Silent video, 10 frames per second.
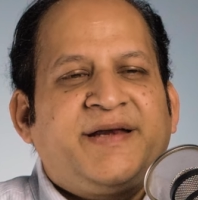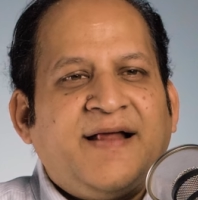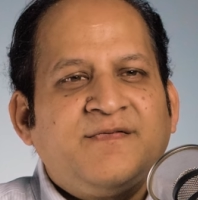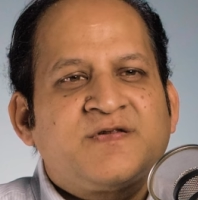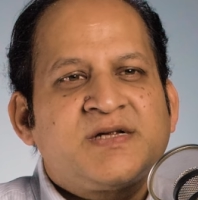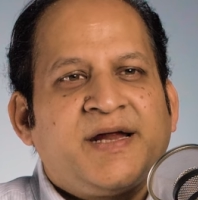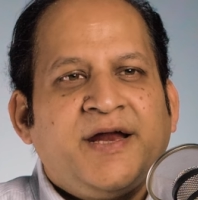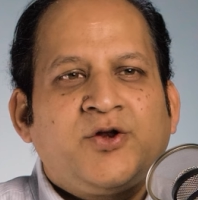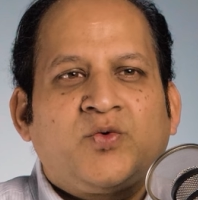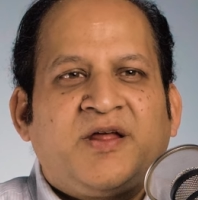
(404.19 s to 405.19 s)
delves
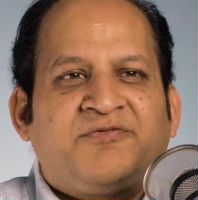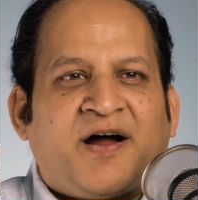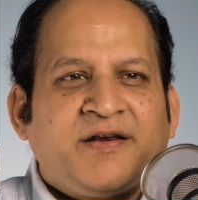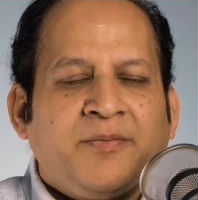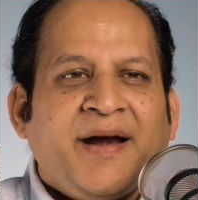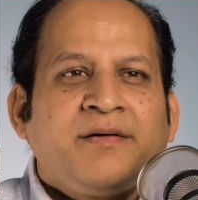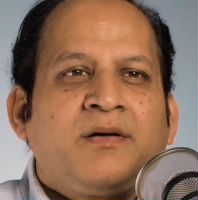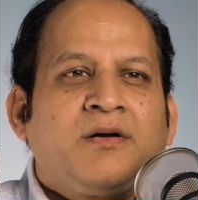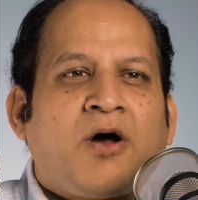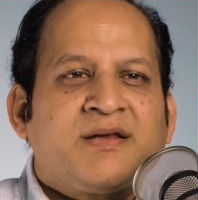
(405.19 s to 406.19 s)
into the
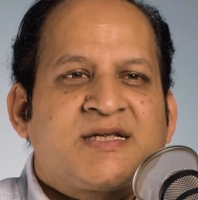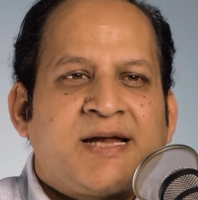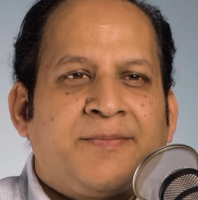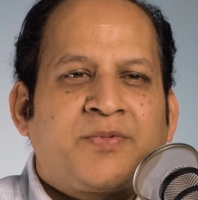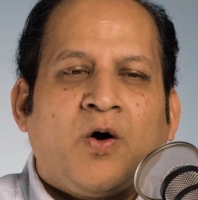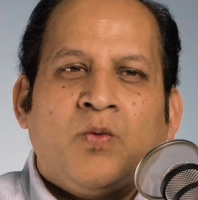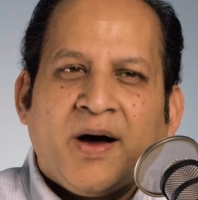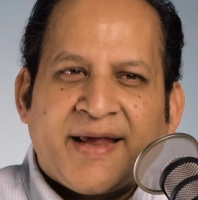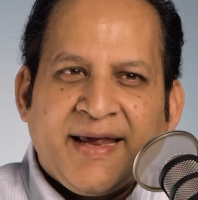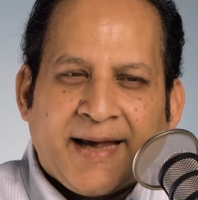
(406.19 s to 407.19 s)
fundamental concept of
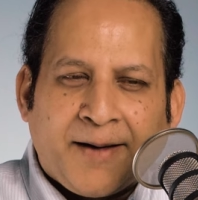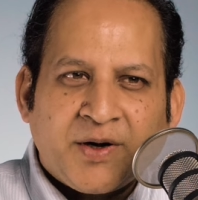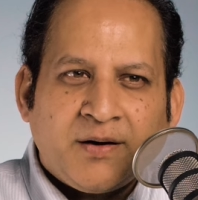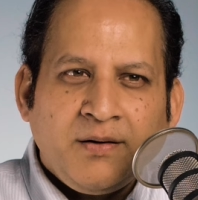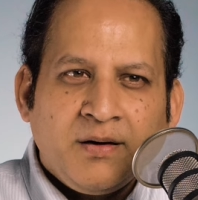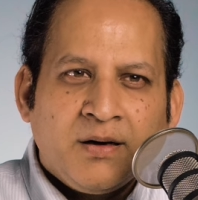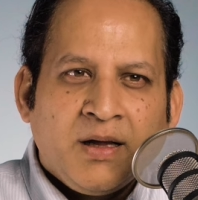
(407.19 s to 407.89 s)
working capital,